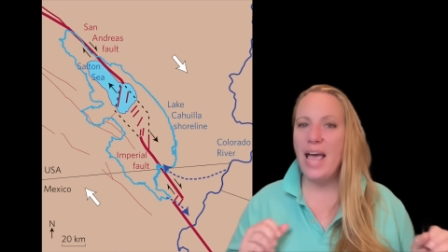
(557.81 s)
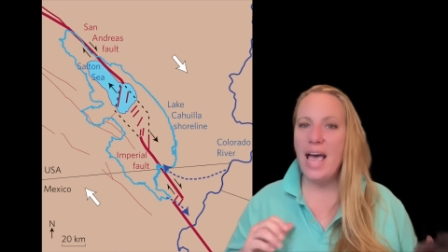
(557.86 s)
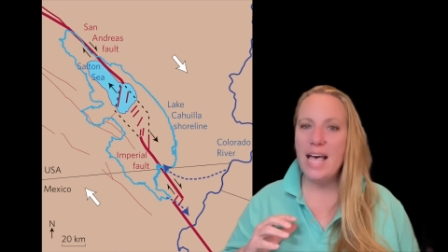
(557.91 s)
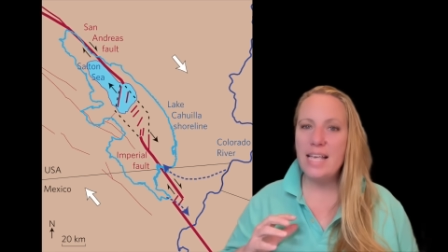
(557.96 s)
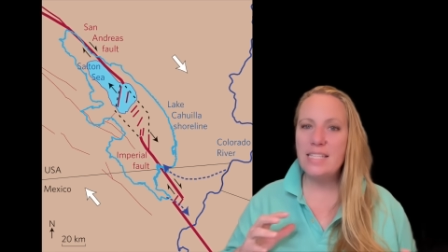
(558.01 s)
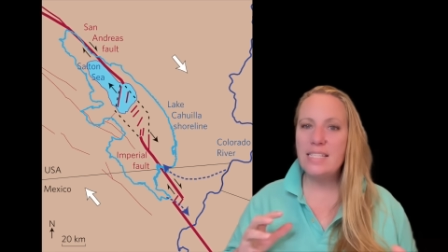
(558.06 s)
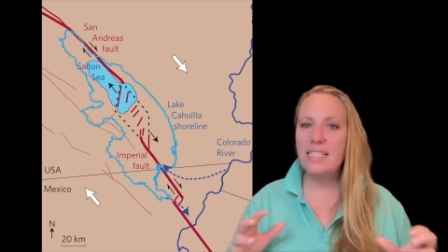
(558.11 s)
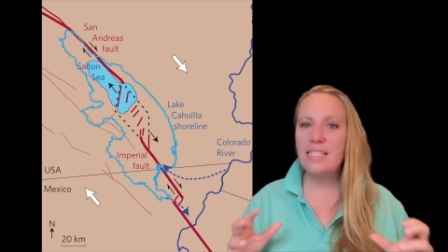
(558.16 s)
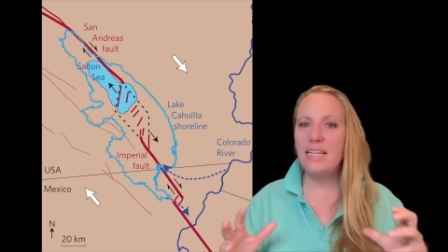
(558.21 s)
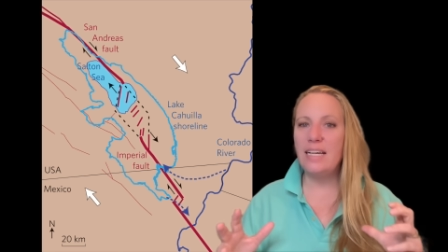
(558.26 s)

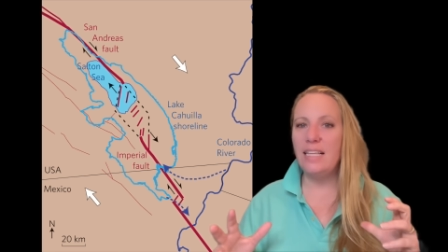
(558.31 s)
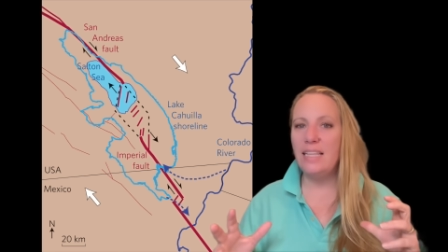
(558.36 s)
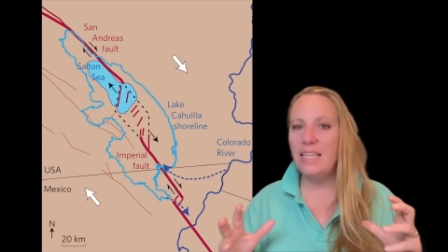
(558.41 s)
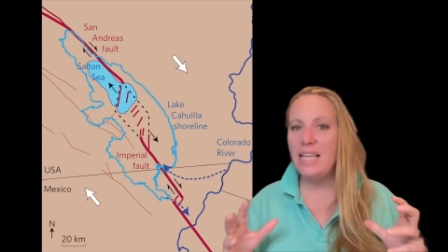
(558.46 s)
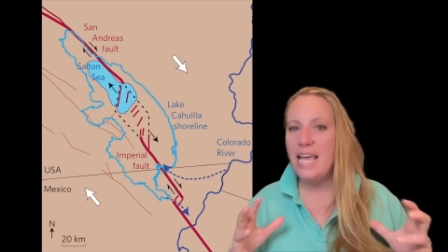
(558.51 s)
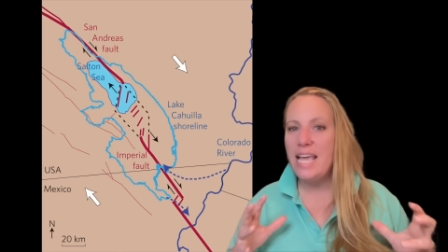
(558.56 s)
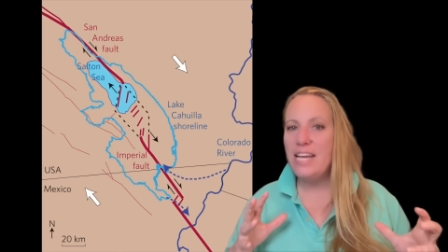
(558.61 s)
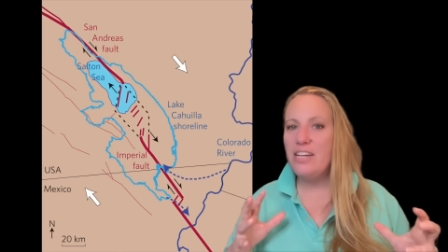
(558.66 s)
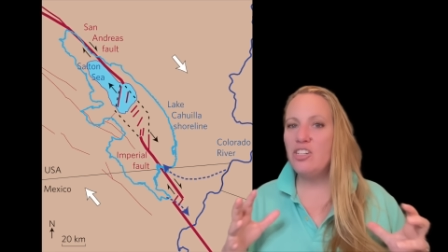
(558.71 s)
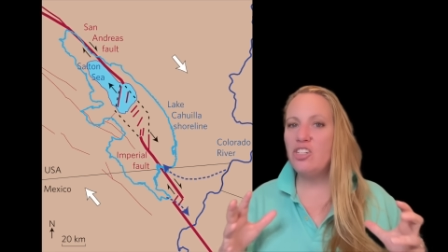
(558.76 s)

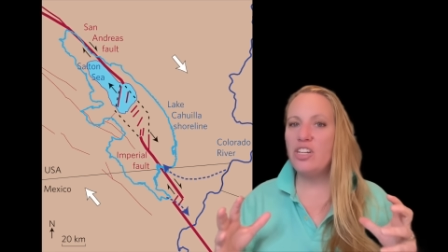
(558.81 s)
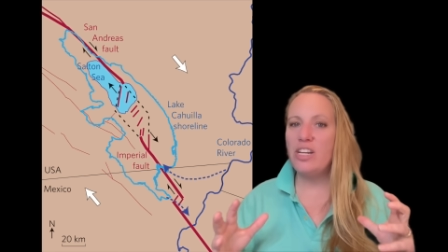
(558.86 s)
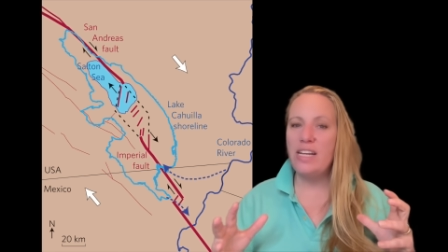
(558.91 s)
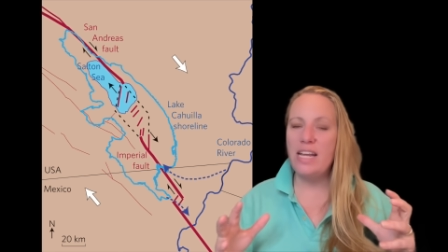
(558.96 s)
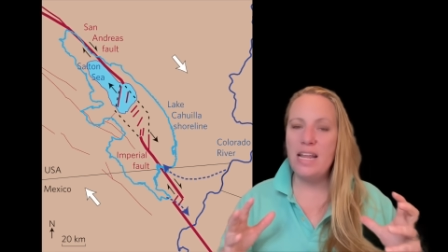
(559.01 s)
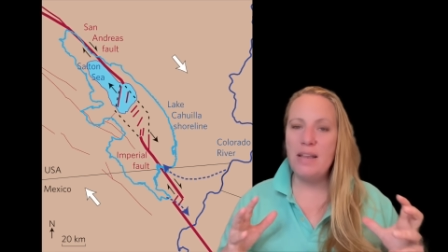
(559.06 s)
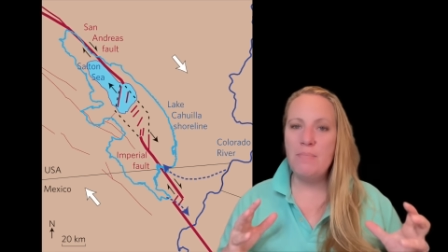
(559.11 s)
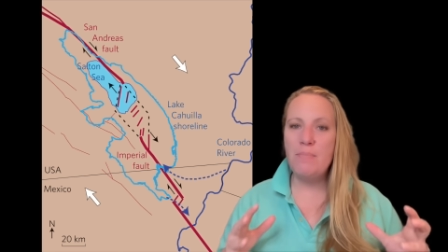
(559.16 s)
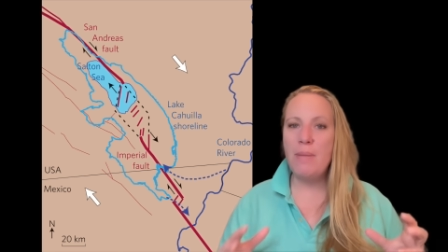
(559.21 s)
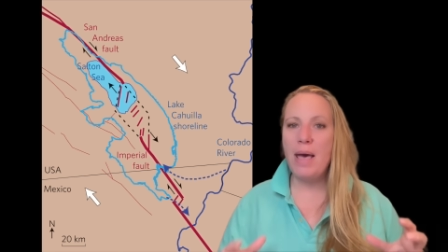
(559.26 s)
escalation
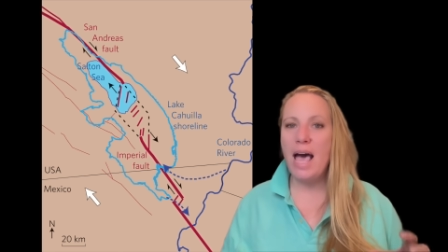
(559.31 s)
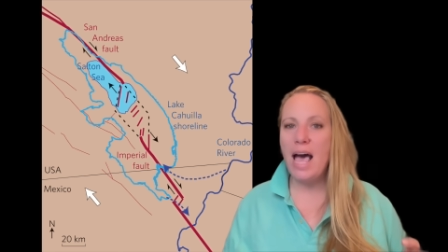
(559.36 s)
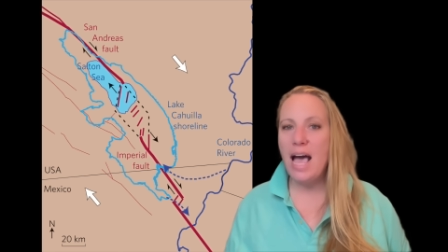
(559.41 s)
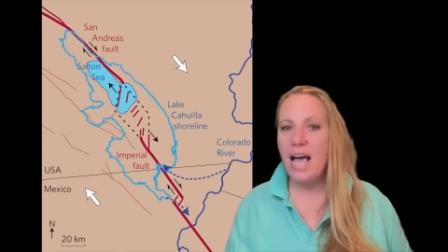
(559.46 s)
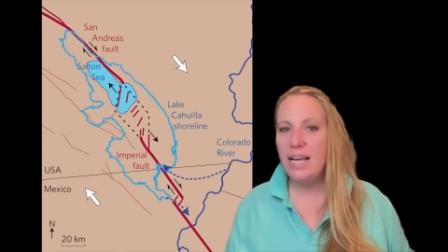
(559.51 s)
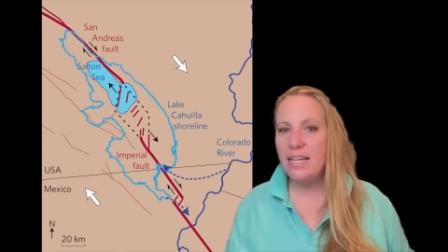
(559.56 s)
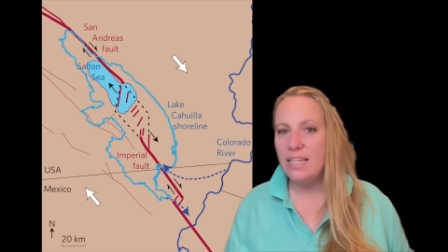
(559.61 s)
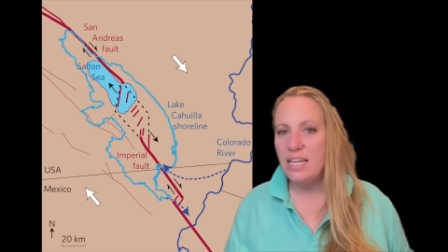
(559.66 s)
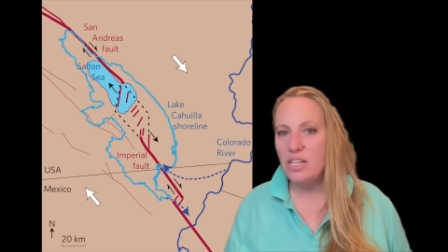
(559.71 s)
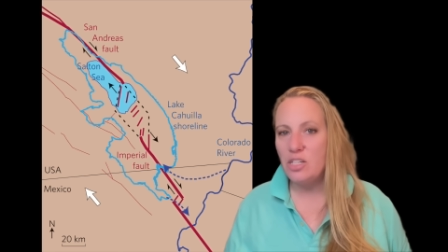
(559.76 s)
in
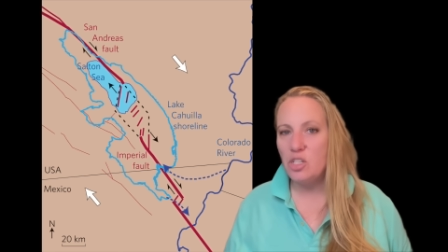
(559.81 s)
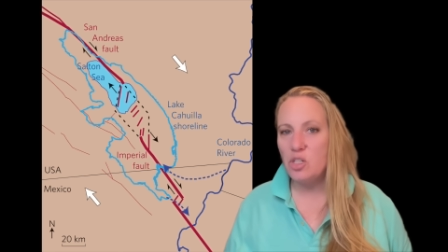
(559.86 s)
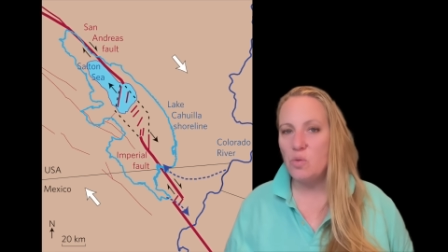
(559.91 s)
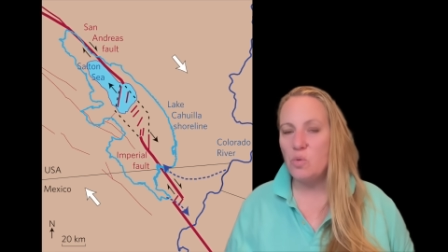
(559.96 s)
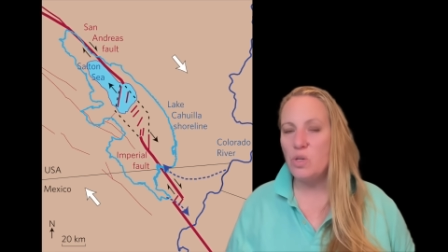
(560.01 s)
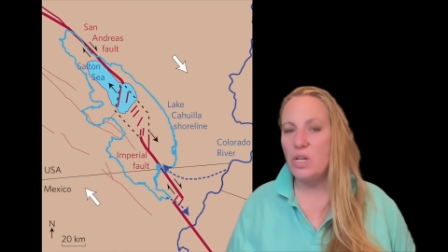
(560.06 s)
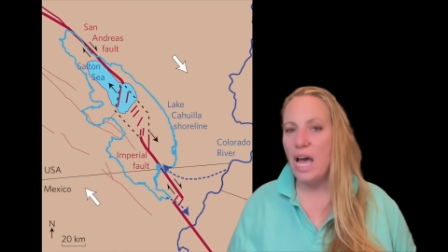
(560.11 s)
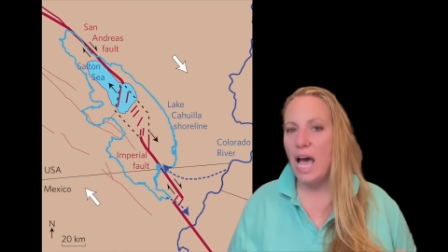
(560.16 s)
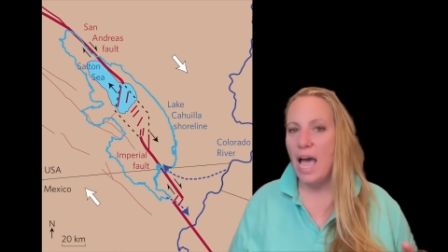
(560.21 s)
magnitude,